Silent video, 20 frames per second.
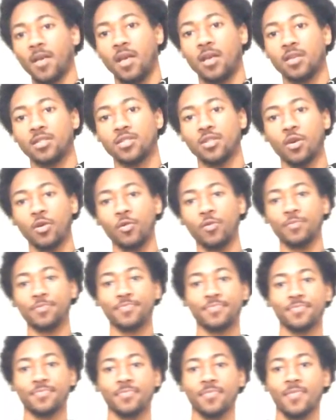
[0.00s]
So
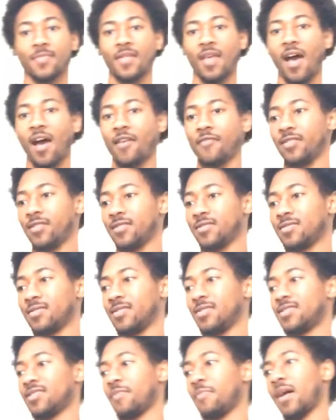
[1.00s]
obviously
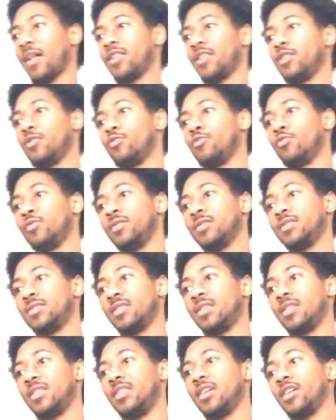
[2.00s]
somebody who is
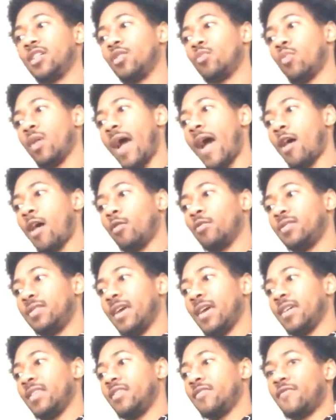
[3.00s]
dealing with
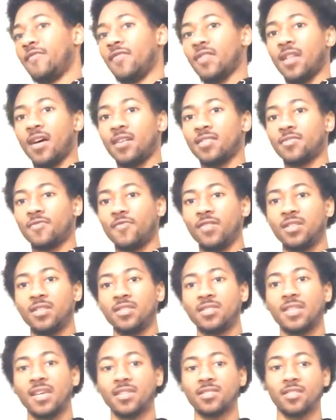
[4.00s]
outdated philosophies,
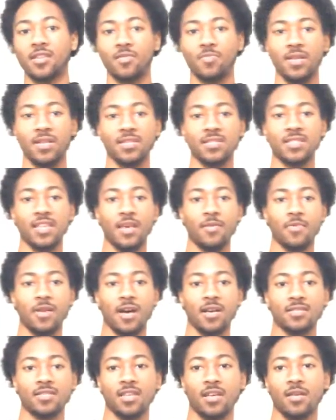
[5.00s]
that's going to be the same
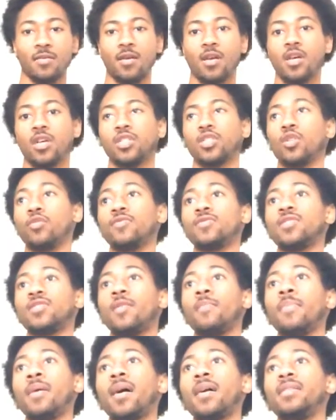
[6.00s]
concept. So if
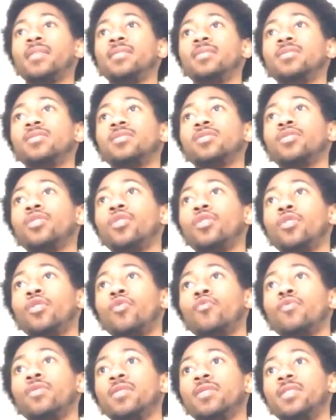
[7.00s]
somebody's
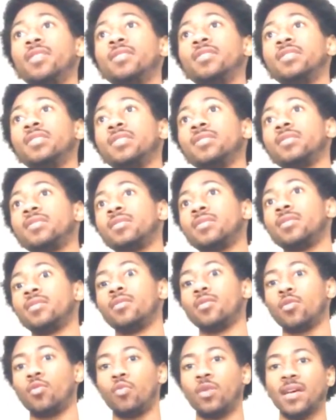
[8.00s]
religious,
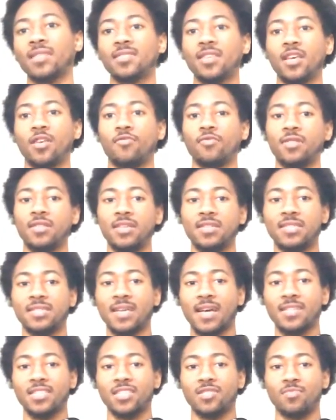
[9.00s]
when I say religious,
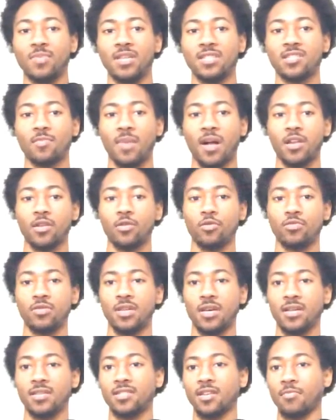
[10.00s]
I just mean somebody who
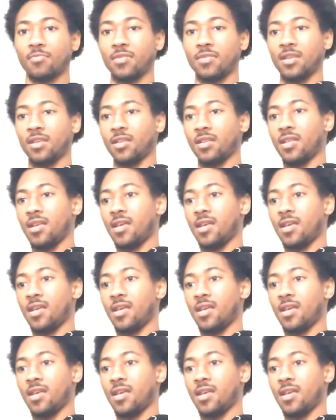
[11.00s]
does something